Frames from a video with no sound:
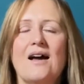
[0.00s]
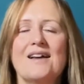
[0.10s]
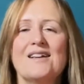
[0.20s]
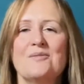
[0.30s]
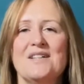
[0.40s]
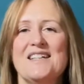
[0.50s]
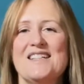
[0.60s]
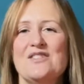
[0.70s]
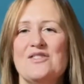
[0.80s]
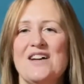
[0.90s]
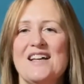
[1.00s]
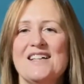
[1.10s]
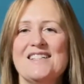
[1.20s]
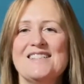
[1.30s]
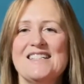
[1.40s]
coming against your
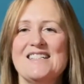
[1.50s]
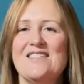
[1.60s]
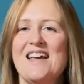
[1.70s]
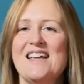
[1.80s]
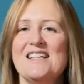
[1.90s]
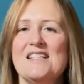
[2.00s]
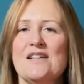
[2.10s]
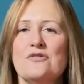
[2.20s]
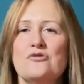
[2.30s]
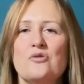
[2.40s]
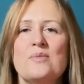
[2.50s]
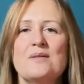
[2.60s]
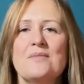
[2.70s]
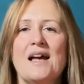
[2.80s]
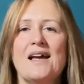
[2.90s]
hands, and as you exhale,
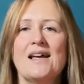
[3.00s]
dropping back.